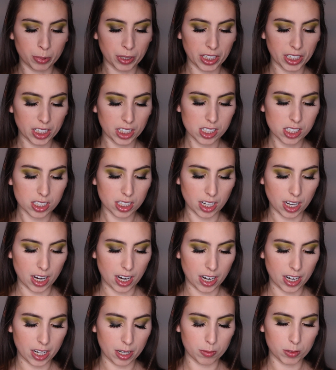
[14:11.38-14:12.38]
base,
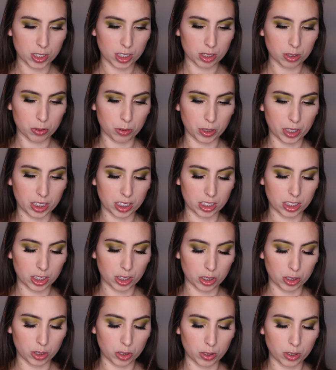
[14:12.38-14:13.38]
I'm just going
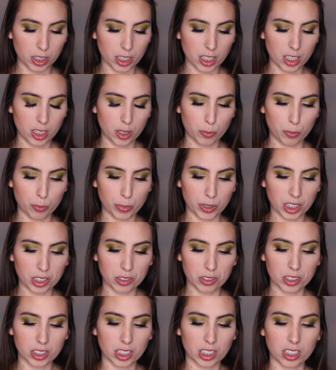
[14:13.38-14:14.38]
to be
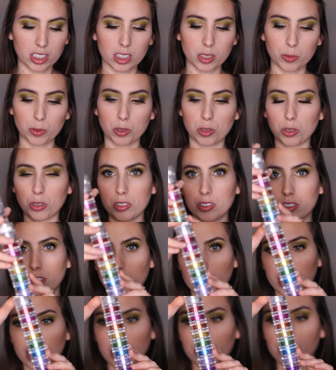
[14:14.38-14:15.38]
using some gold
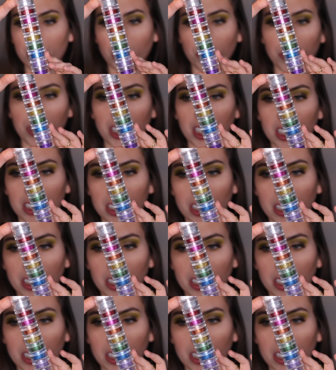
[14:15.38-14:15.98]
glitter from this